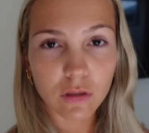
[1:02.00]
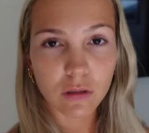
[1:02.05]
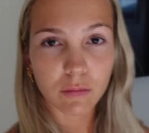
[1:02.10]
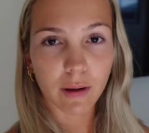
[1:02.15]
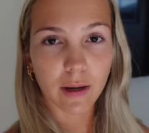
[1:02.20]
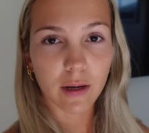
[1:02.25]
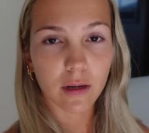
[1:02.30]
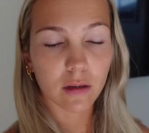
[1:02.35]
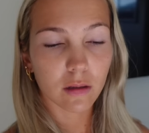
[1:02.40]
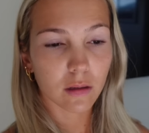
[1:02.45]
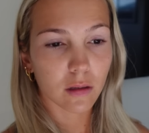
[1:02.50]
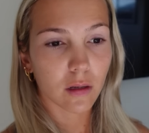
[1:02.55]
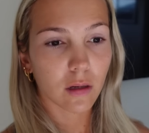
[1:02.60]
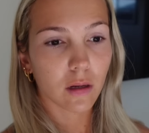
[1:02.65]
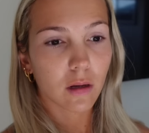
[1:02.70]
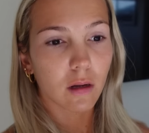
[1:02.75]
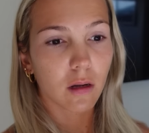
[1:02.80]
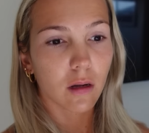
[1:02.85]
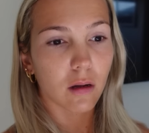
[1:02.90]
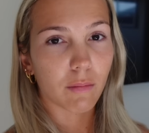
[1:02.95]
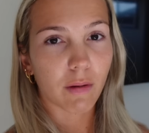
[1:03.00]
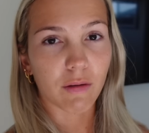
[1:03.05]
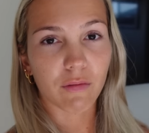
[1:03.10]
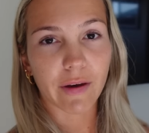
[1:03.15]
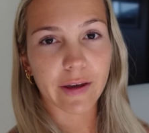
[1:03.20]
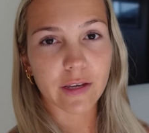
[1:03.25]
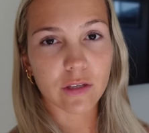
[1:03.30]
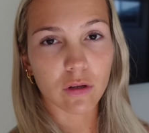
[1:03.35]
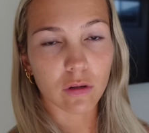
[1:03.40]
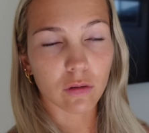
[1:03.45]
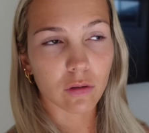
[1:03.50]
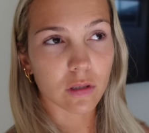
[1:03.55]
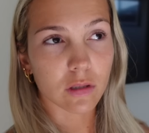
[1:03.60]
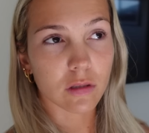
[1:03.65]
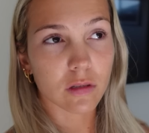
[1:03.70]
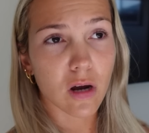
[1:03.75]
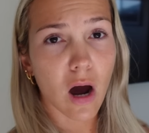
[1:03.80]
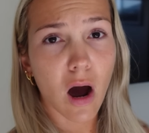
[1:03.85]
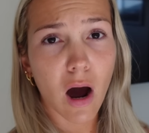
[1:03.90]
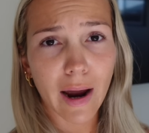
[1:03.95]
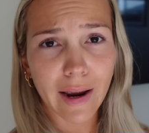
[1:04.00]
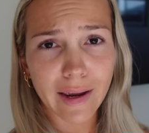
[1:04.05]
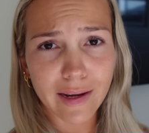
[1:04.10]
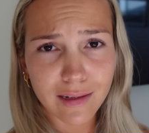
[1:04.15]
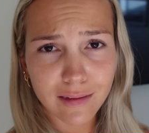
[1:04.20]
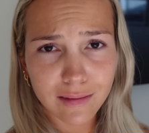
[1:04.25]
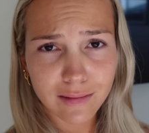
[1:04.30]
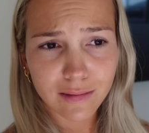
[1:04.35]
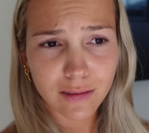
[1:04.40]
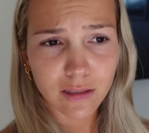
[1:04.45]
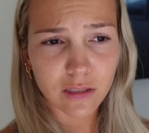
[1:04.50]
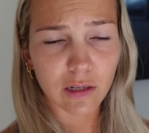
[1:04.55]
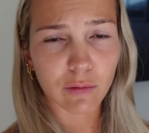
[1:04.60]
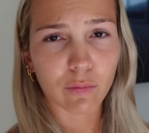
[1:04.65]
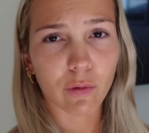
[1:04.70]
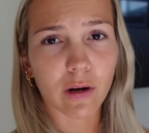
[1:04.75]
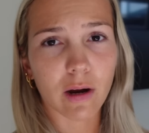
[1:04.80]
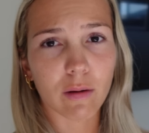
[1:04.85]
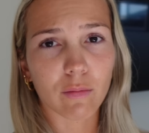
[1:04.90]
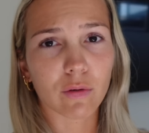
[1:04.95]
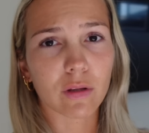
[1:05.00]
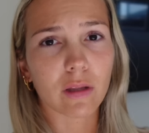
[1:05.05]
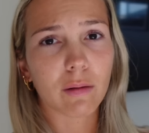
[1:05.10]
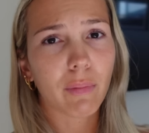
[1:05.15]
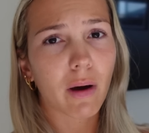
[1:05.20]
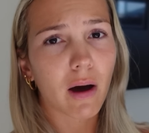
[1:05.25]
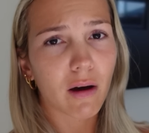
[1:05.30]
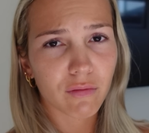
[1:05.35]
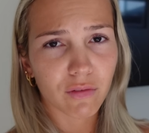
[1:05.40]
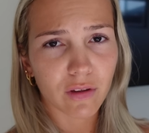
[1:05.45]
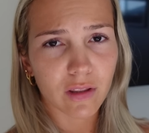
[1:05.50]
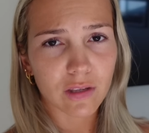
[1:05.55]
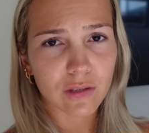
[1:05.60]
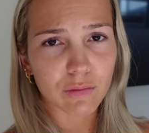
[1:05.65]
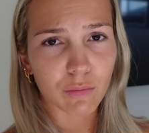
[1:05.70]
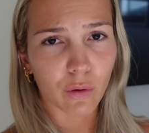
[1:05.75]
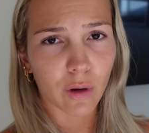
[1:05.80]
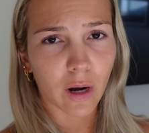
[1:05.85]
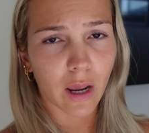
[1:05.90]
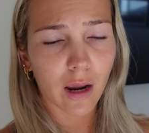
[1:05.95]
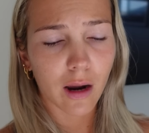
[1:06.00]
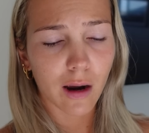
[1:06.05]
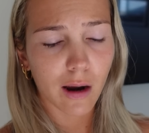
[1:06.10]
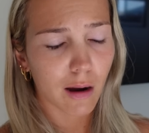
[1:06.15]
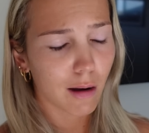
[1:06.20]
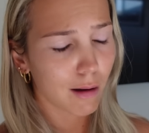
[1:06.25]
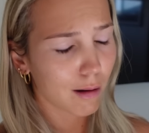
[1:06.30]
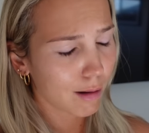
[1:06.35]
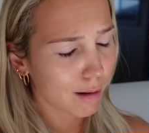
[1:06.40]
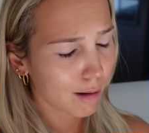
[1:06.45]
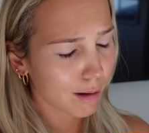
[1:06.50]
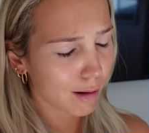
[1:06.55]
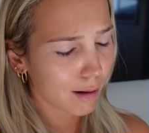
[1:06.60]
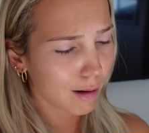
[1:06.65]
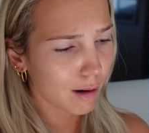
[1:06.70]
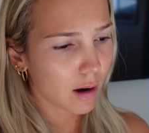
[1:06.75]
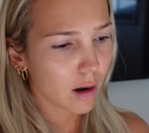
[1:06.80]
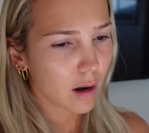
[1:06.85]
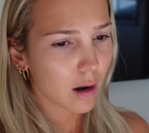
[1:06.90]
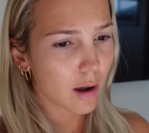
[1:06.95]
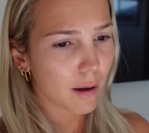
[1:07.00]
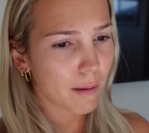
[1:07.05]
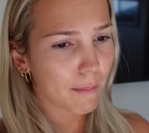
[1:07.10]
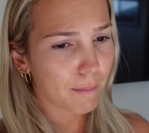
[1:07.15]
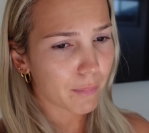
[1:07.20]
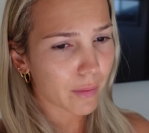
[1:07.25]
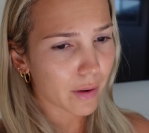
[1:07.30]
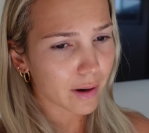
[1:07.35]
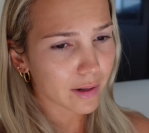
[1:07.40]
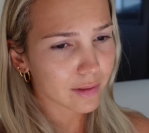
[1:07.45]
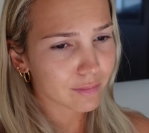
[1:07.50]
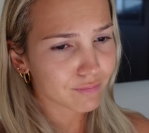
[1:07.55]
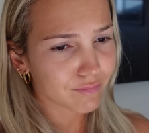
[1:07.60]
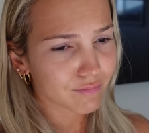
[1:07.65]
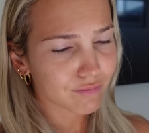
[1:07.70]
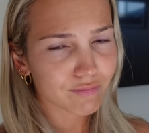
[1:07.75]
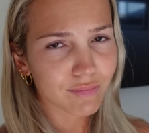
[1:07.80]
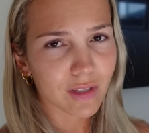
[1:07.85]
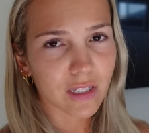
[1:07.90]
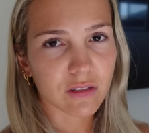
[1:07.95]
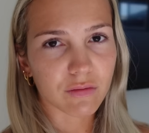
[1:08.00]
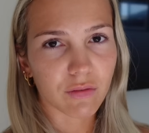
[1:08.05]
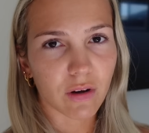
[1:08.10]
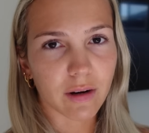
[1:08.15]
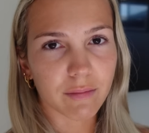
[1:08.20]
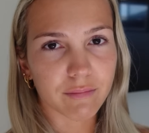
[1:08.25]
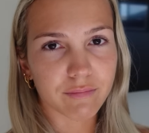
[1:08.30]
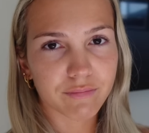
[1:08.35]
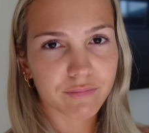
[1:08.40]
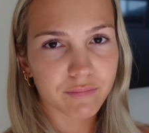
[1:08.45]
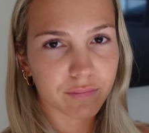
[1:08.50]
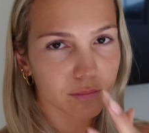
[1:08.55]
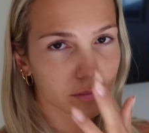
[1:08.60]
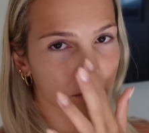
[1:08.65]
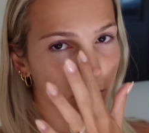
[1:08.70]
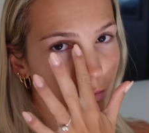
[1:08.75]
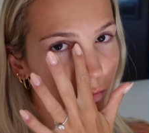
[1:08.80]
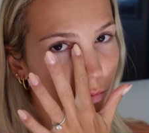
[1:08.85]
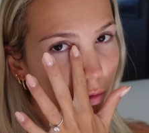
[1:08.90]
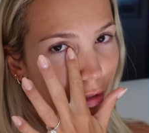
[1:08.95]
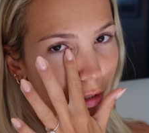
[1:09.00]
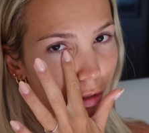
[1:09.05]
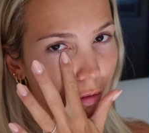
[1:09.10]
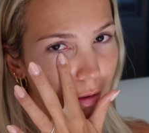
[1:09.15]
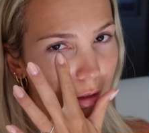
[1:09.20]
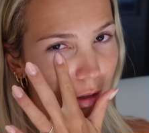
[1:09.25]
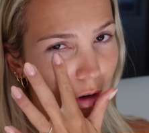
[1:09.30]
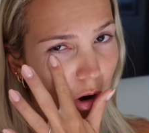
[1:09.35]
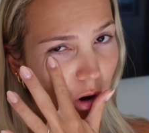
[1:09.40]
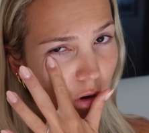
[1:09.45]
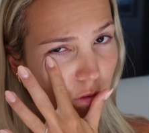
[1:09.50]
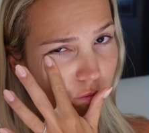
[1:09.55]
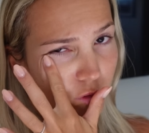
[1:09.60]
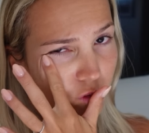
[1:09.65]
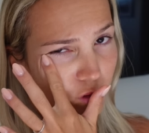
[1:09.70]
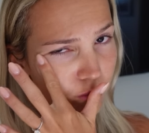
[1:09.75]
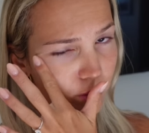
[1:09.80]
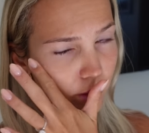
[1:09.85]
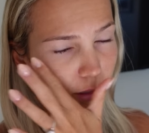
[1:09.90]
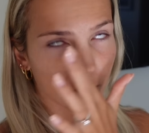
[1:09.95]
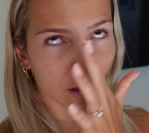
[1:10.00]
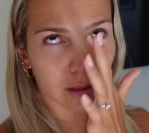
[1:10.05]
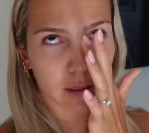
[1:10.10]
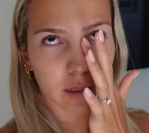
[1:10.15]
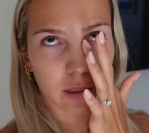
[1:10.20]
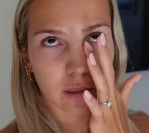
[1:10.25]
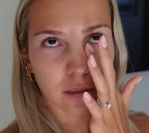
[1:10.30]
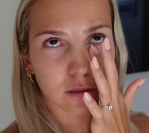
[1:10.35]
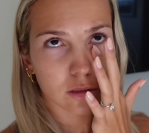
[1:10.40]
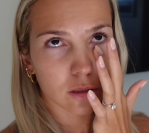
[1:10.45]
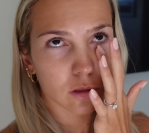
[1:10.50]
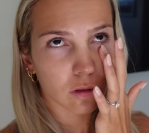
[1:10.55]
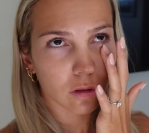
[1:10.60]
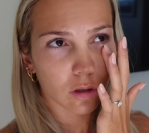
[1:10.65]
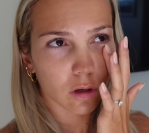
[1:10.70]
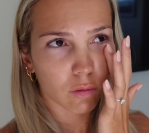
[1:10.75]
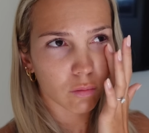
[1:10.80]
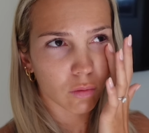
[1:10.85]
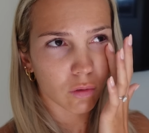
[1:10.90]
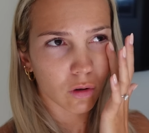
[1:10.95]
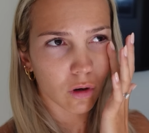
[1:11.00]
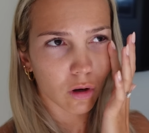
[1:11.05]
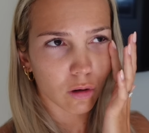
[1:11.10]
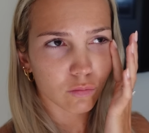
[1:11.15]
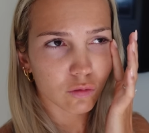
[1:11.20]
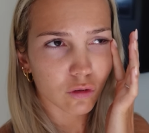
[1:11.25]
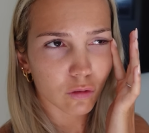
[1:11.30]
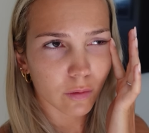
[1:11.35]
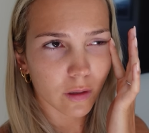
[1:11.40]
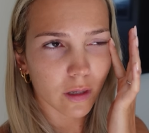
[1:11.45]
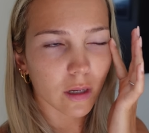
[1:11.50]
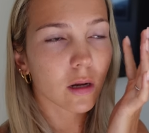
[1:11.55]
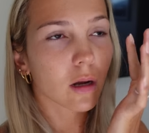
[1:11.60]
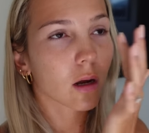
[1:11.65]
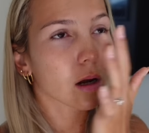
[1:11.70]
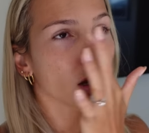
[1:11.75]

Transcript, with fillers: to make my face not look as tired because I woke up really puffy this morning. But it's fine. We're only going home shopping, I guess. i will go walk home shopping.